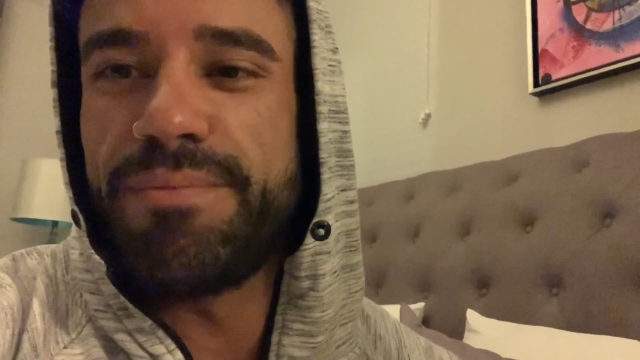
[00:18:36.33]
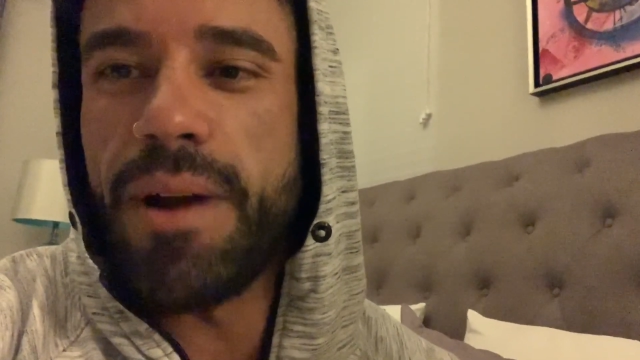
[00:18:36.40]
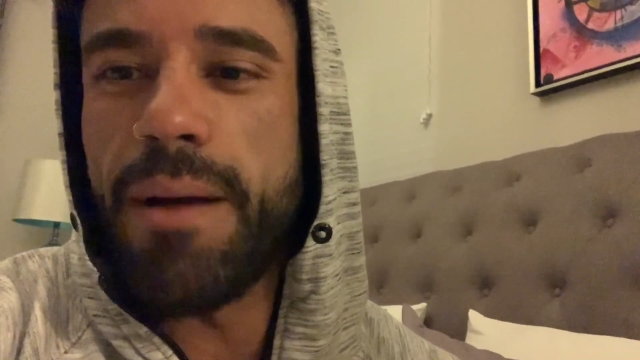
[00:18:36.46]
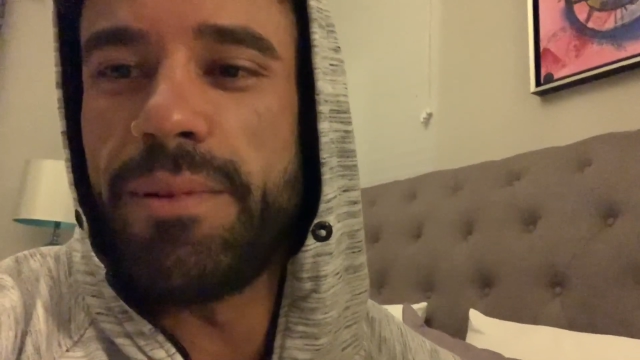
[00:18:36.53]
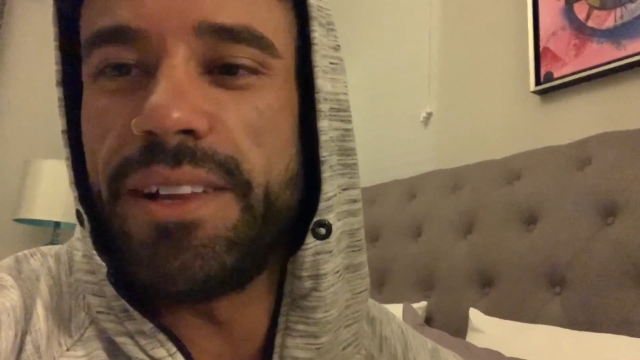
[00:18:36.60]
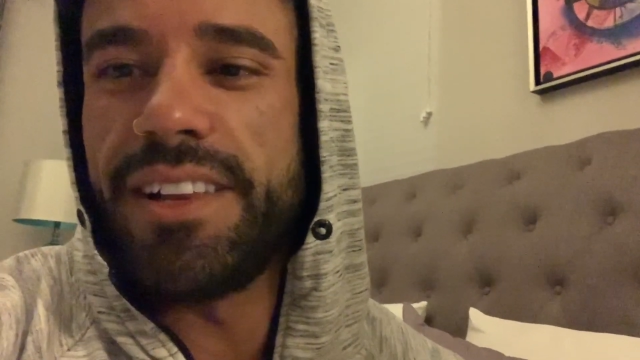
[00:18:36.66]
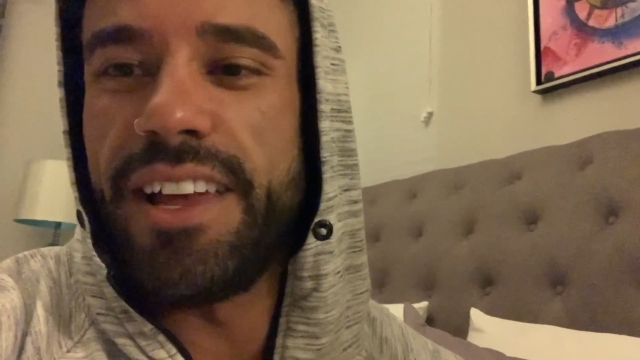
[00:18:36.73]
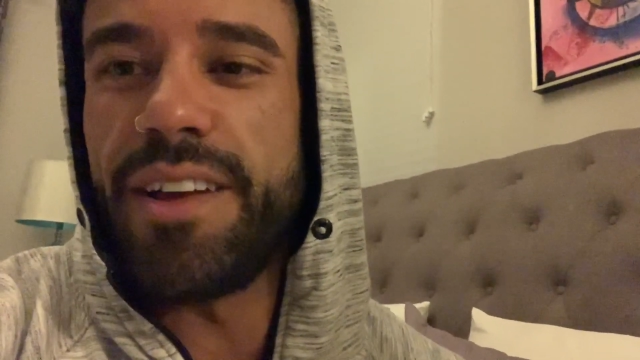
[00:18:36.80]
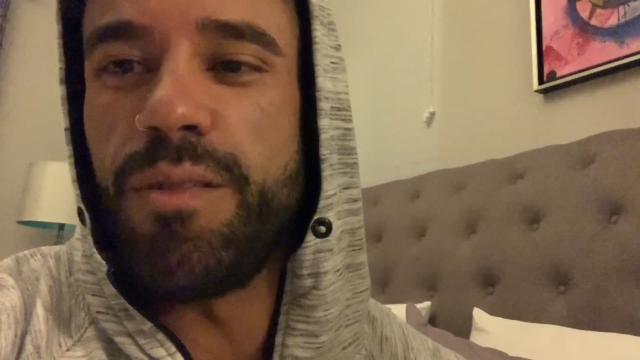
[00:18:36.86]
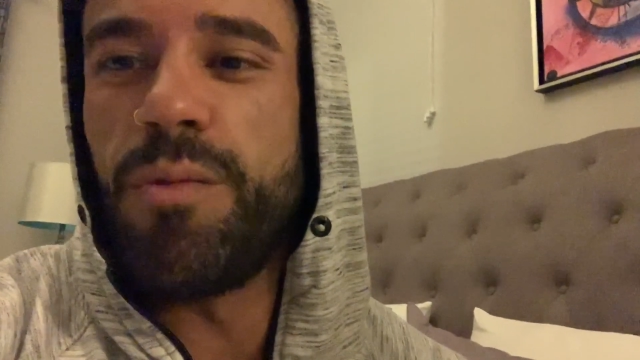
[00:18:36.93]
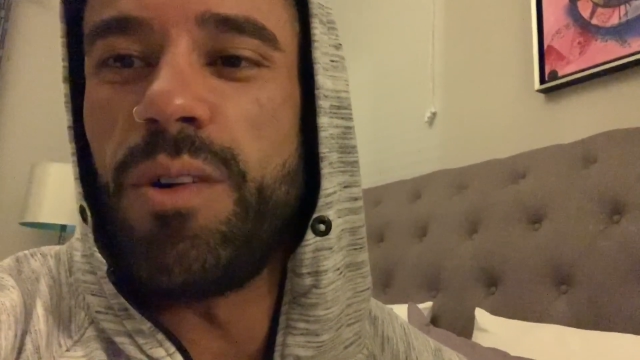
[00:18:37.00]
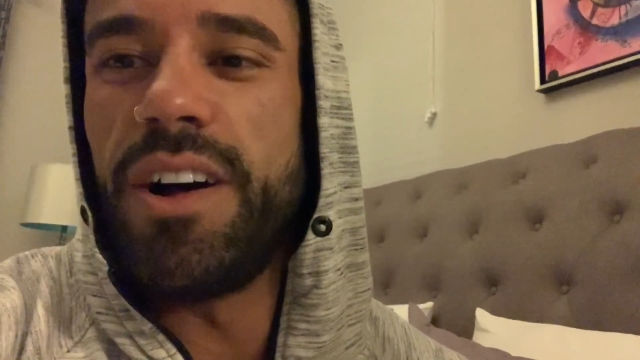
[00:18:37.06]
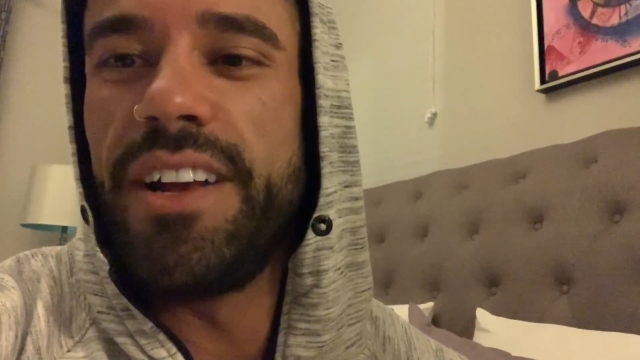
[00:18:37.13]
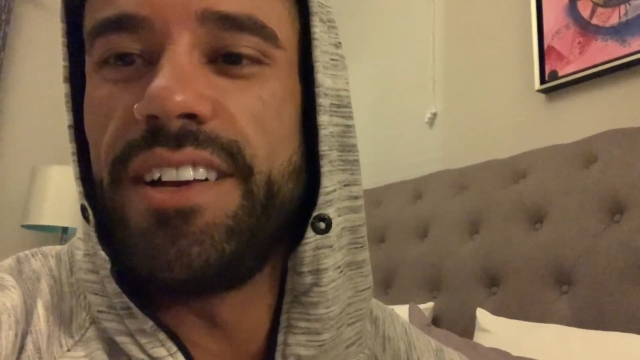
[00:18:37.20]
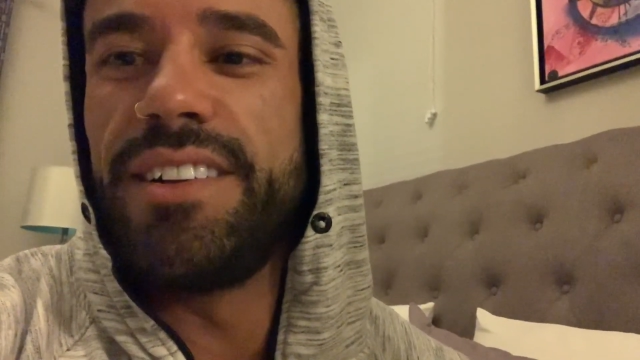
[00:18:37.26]
probably like
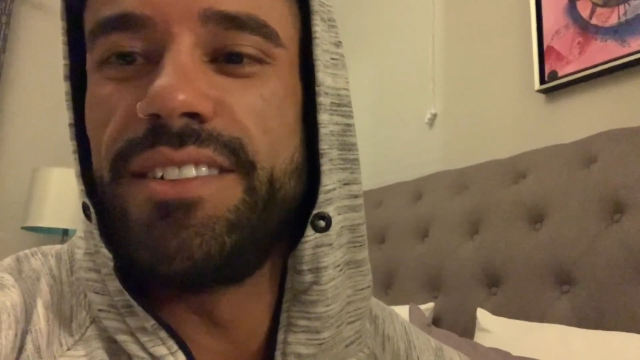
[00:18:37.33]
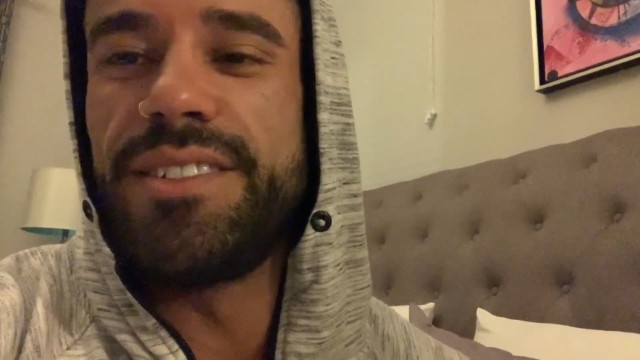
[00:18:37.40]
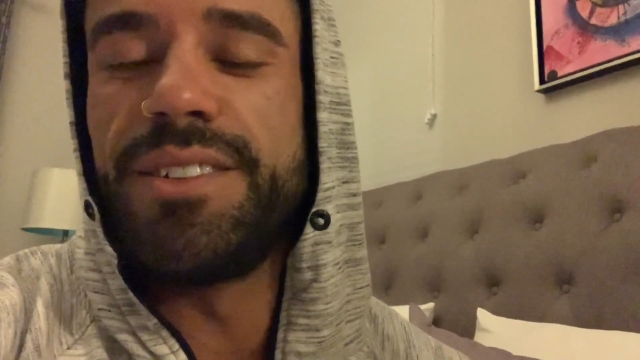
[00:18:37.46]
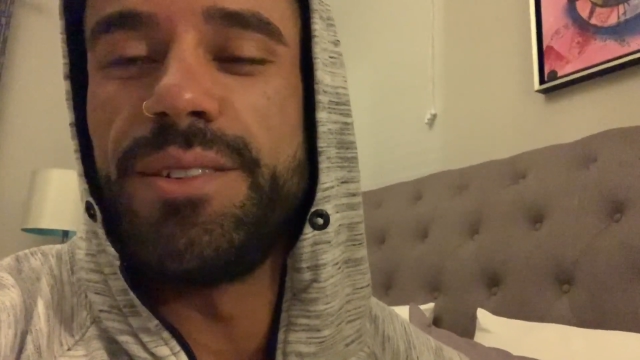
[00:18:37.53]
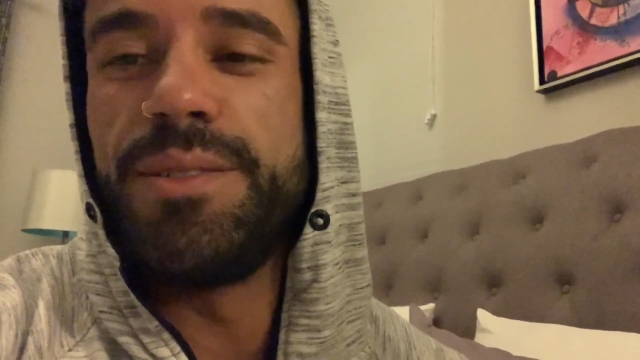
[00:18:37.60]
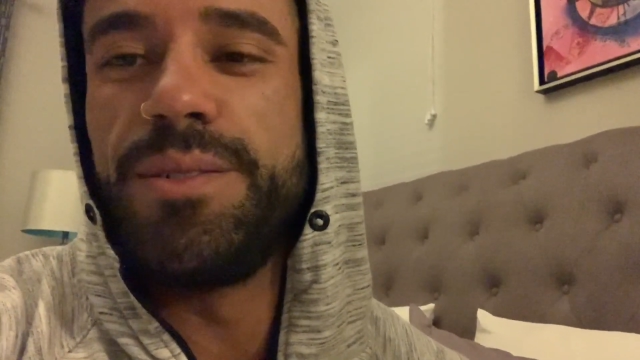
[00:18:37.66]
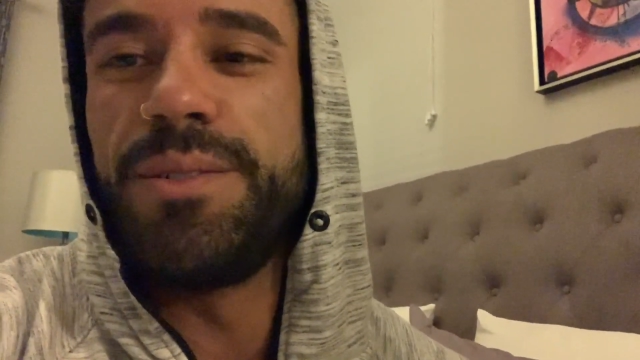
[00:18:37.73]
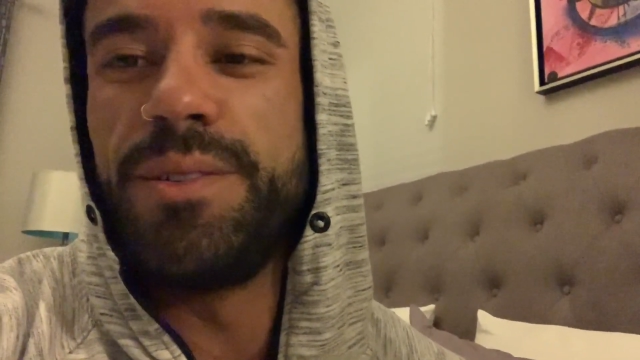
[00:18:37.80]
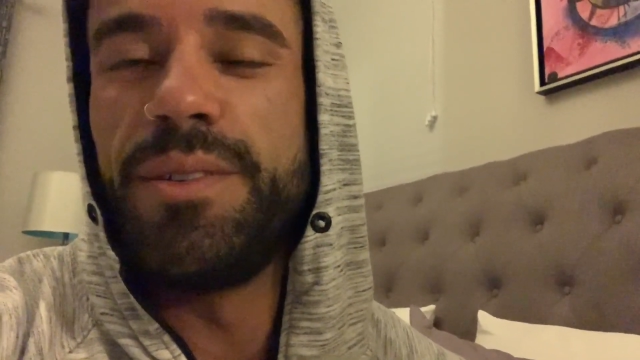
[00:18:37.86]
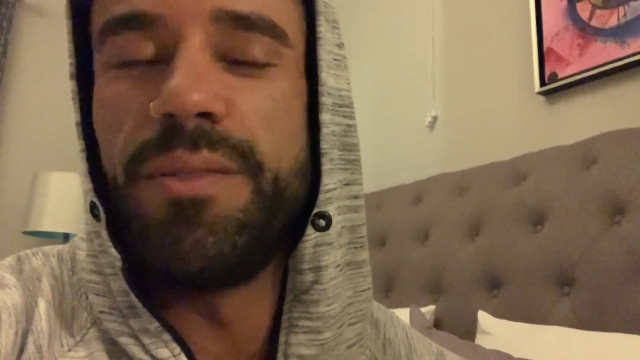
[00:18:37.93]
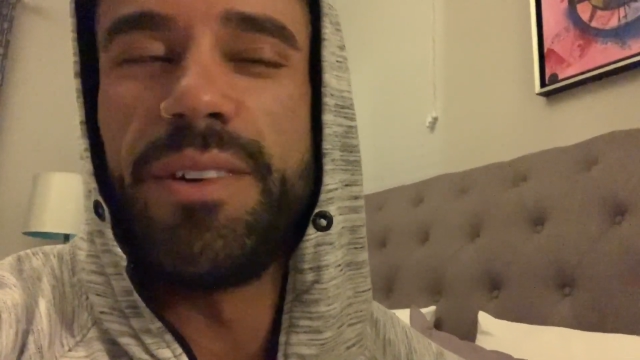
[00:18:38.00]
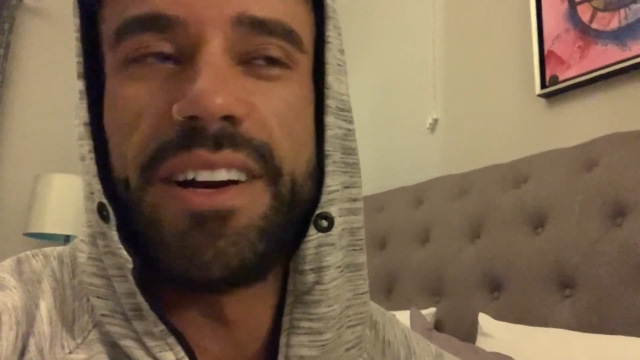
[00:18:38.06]
1 to